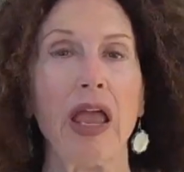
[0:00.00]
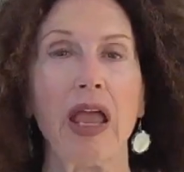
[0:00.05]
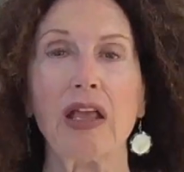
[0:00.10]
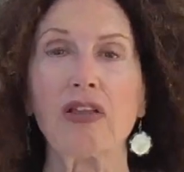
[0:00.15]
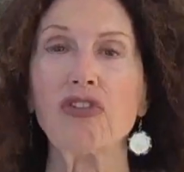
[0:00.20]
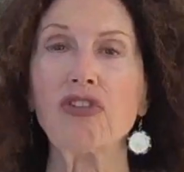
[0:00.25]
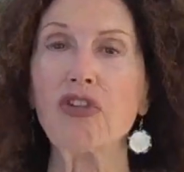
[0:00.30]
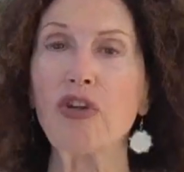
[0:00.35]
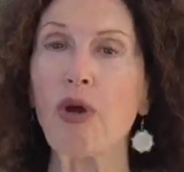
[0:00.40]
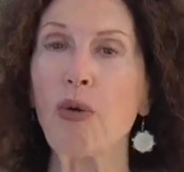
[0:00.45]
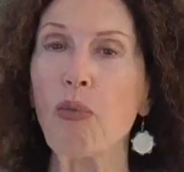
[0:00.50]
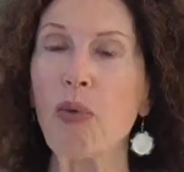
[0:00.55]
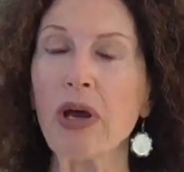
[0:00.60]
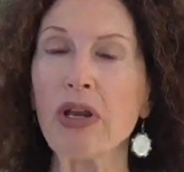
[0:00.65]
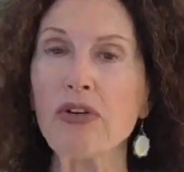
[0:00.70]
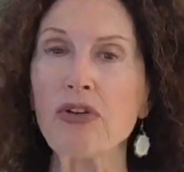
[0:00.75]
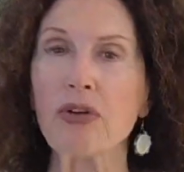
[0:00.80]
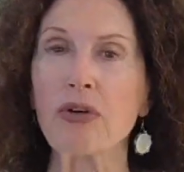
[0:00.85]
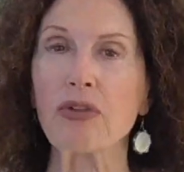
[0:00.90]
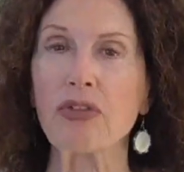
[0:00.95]
It's no
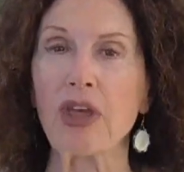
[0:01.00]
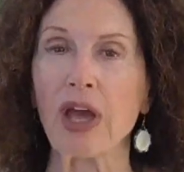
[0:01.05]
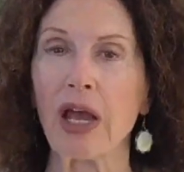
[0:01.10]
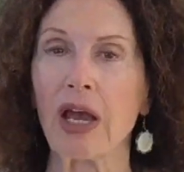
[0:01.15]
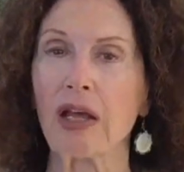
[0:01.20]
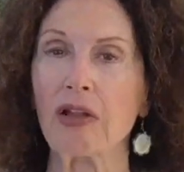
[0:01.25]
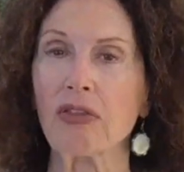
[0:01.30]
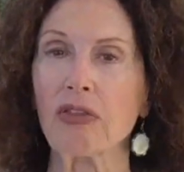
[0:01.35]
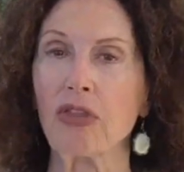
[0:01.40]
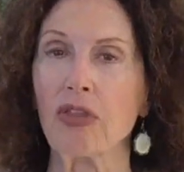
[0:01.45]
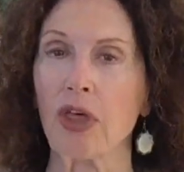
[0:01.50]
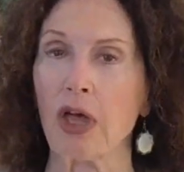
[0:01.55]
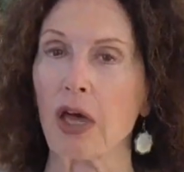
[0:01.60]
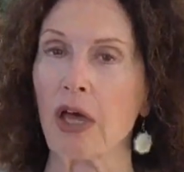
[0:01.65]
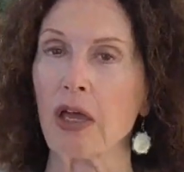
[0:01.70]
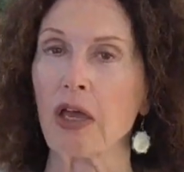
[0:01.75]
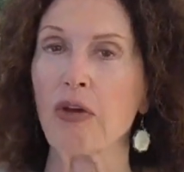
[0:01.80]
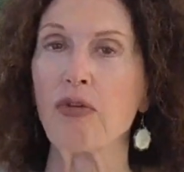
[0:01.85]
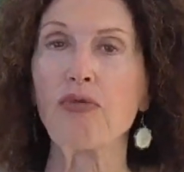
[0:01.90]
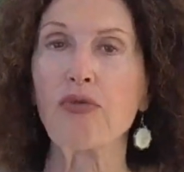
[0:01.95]
wonder that
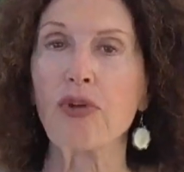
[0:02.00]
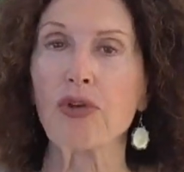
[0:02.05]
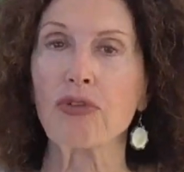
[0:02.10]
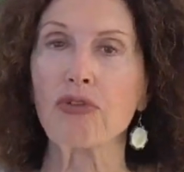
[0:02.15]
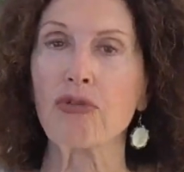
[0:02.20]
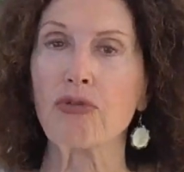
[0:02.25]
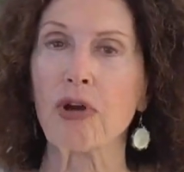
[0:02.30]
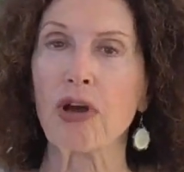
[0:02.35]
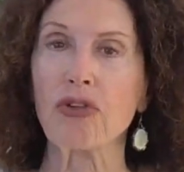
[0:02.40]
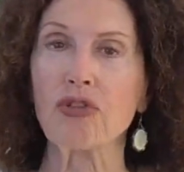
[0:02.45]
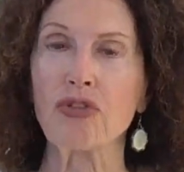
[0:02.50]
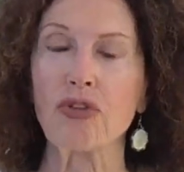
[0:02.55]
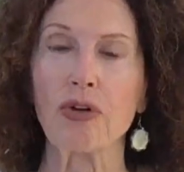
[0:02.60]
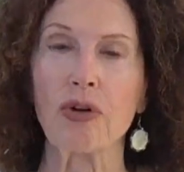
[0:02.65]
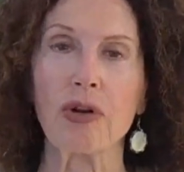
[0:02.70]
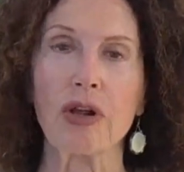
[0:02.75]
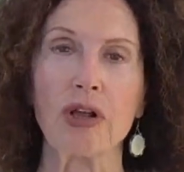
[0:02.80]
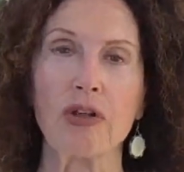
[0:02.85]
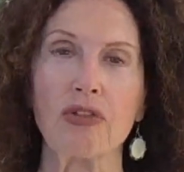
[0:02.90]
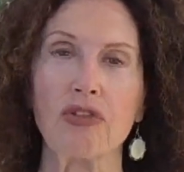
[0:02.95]
the
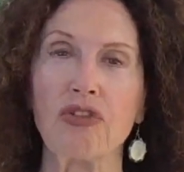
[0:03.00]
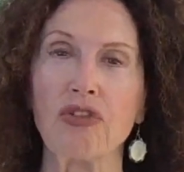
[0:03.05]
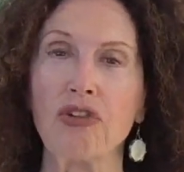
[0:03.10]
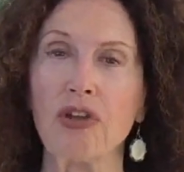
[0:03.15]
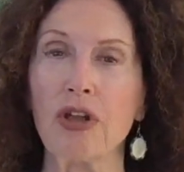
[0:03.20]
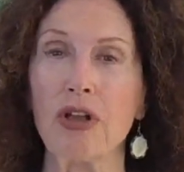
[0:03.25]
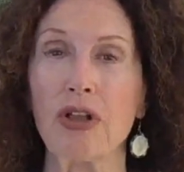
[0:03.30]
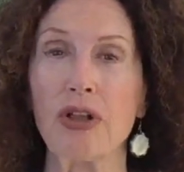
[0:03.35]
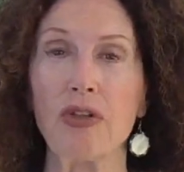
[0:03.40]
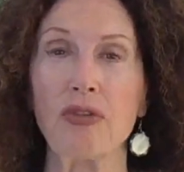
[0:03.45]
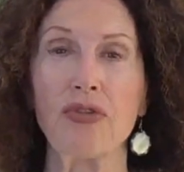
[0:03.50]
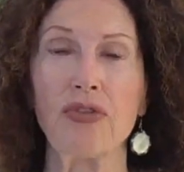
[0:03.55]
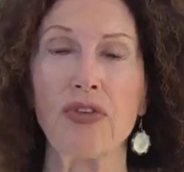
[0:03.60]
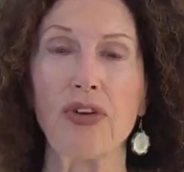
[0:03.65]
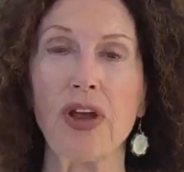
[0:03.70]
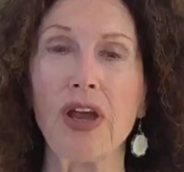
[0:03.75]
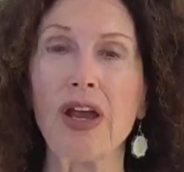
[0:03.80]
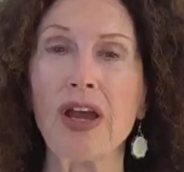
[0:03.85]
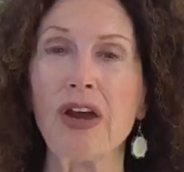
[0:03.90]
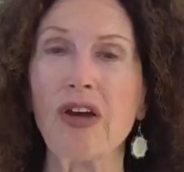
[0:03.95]
infrastructure is still
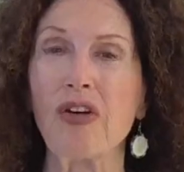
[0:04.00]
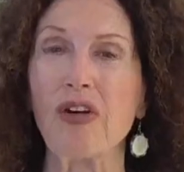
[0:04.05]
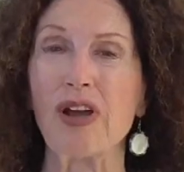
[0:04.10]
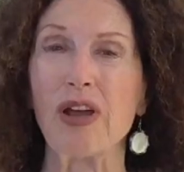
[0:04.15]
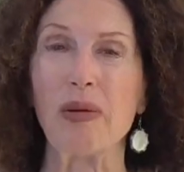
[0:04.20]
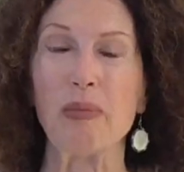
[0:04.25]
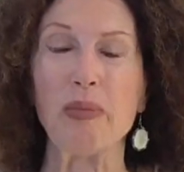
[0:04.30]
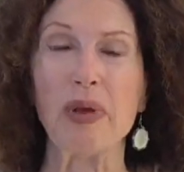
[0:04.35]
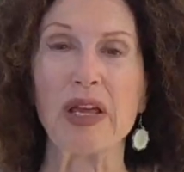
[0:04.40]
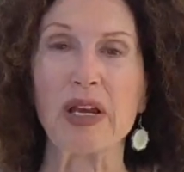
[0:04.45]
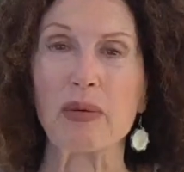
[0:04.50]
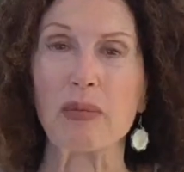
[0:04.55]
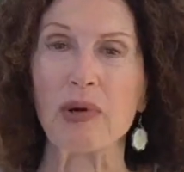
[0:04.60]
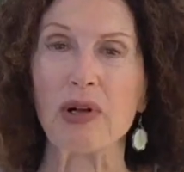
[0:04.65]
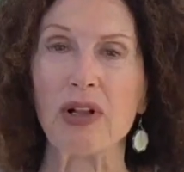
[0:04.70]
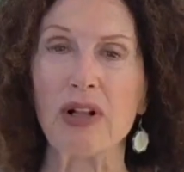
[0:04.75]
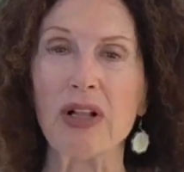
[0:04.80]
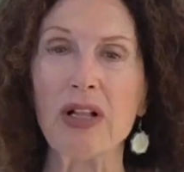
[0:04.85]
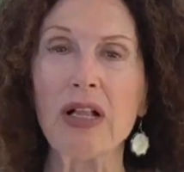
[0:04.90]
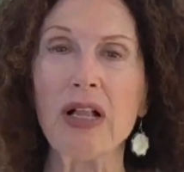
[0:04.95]
very
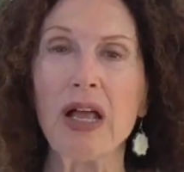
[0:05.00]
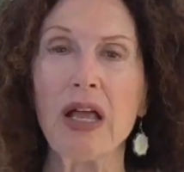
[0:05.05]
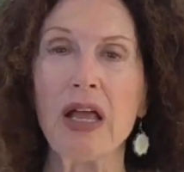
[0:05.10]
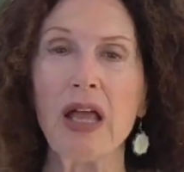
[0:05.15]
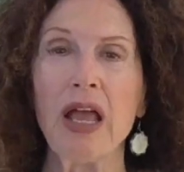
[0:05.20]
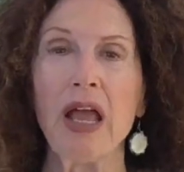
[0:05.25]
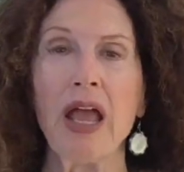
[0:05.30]
minimal,